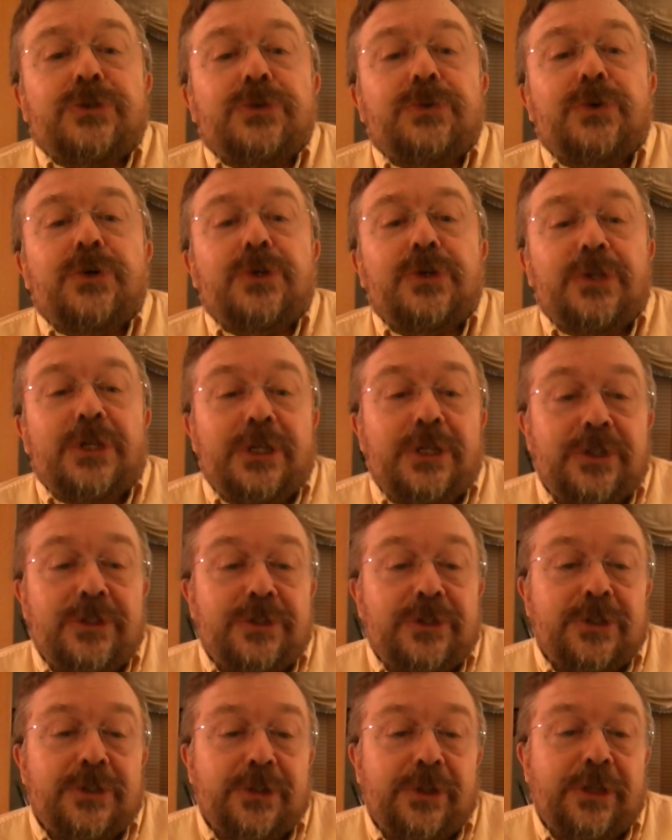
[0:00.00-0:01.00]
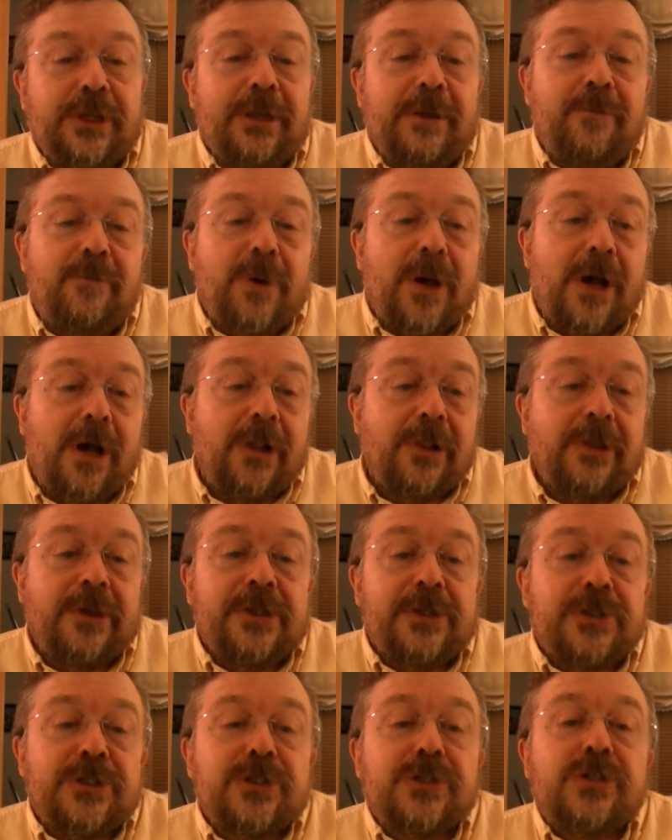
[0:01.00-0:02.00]
were neatly
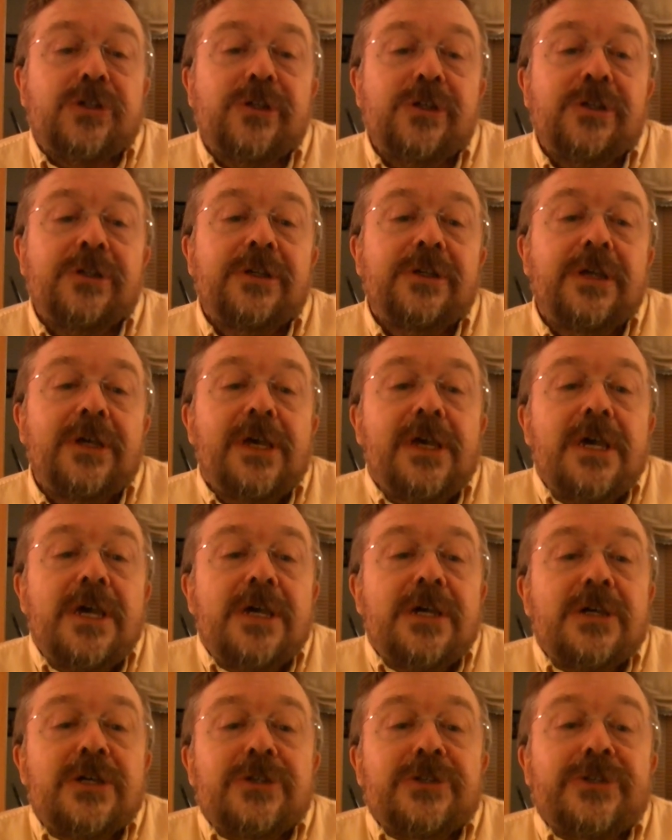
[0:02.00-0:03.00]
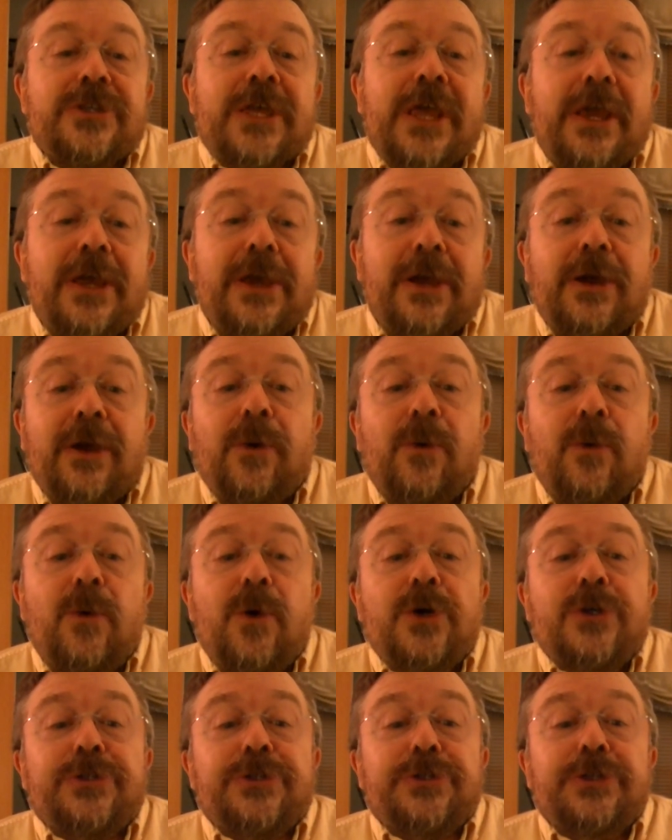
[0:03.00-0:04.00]
polished, his hair
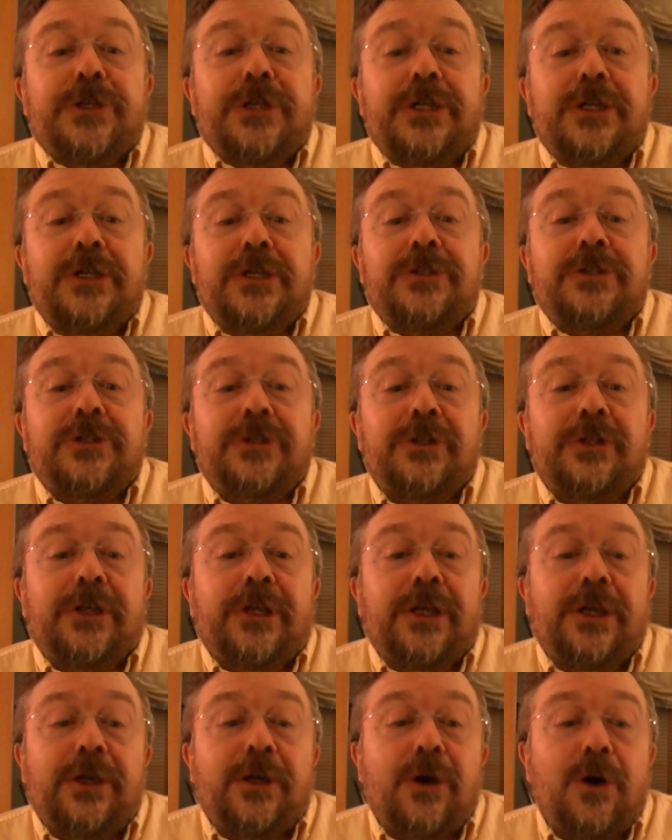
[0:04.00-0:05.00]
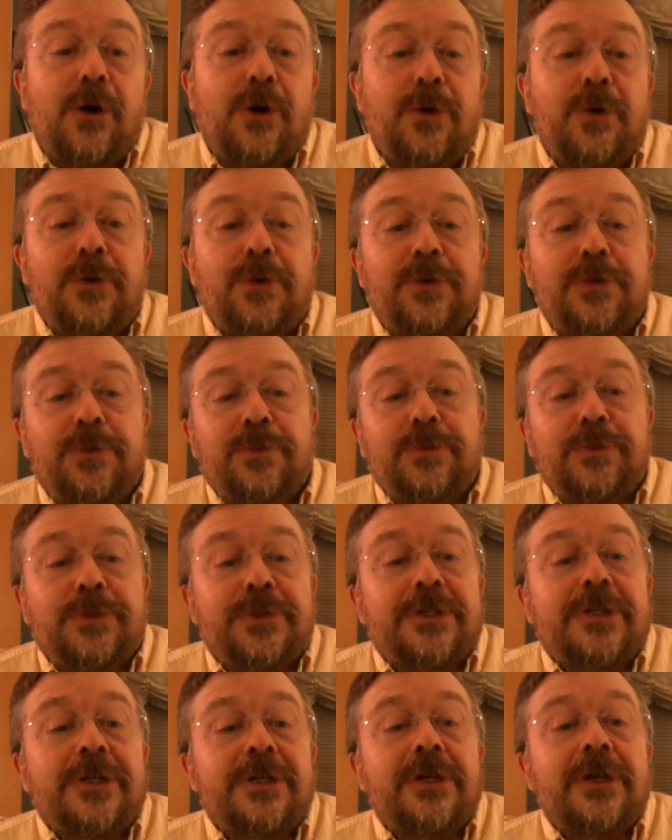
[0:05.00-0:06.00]
was neatly
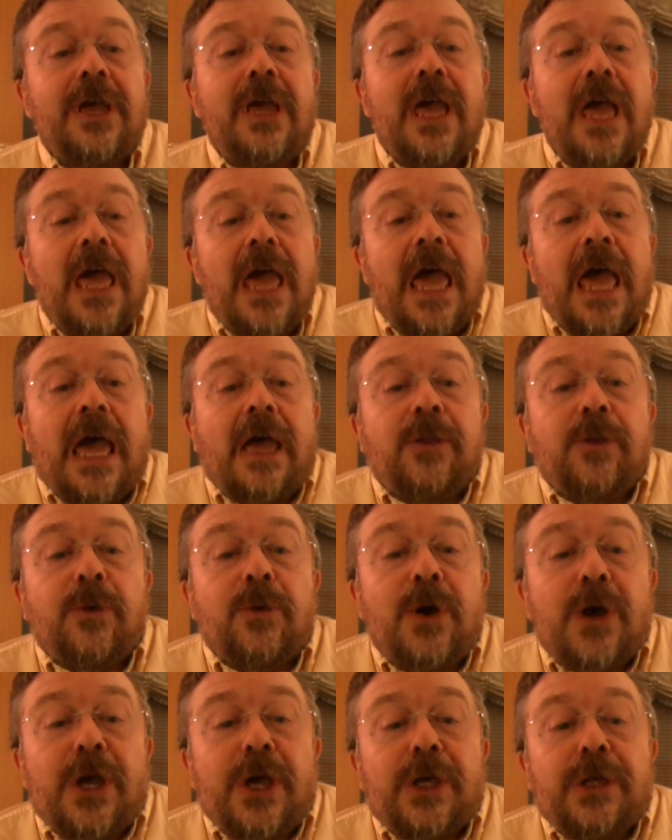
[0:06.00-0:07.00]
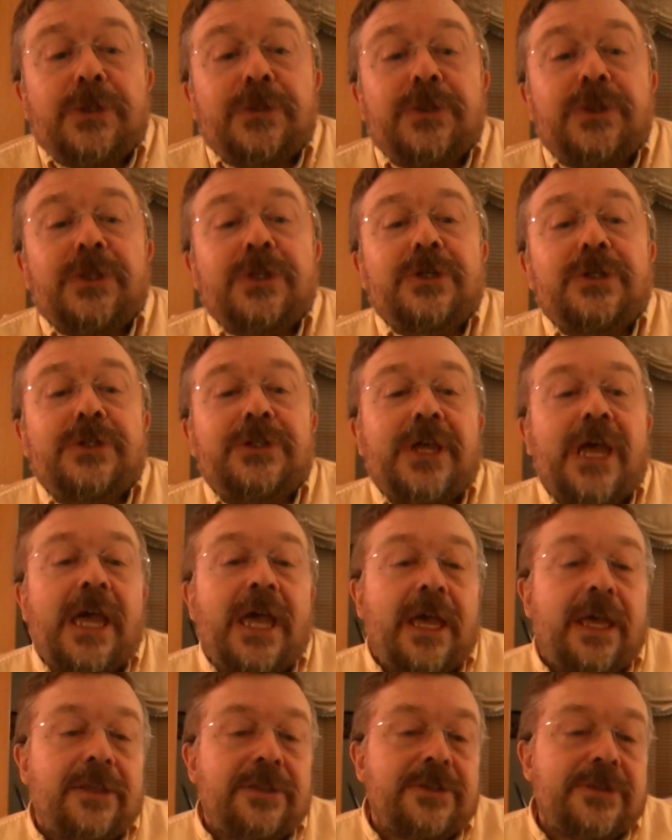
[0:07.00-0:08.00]
combed, and when the
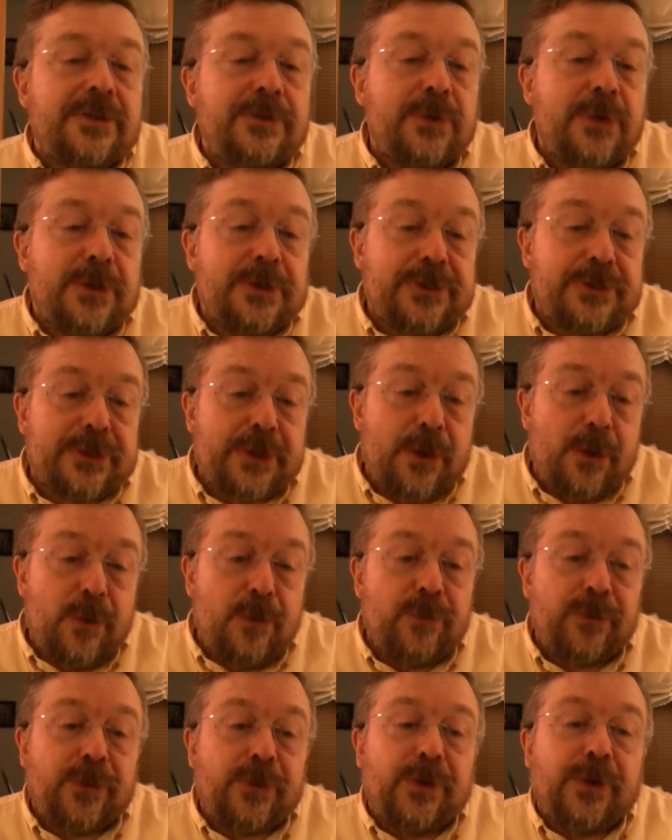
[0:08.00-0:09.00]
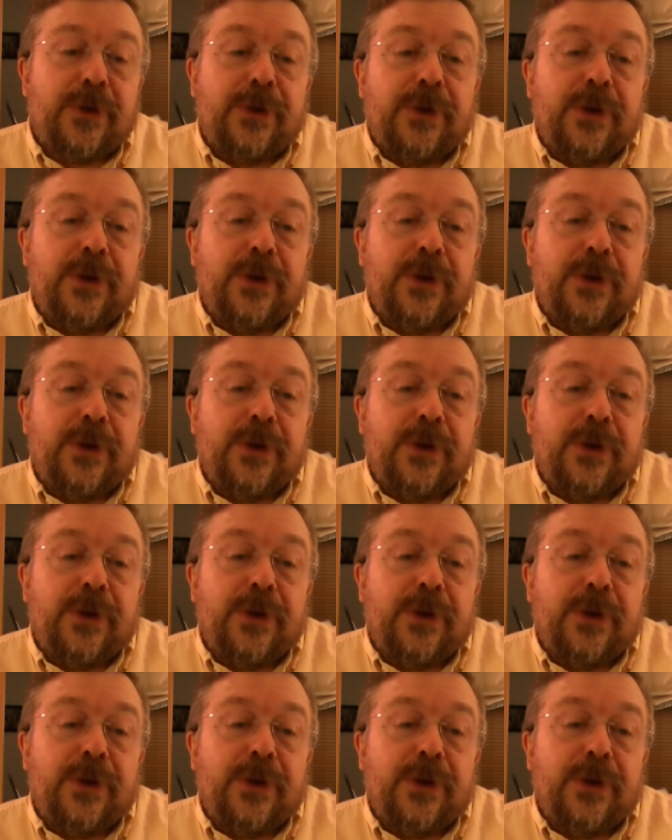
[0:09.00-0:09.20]
dance was over,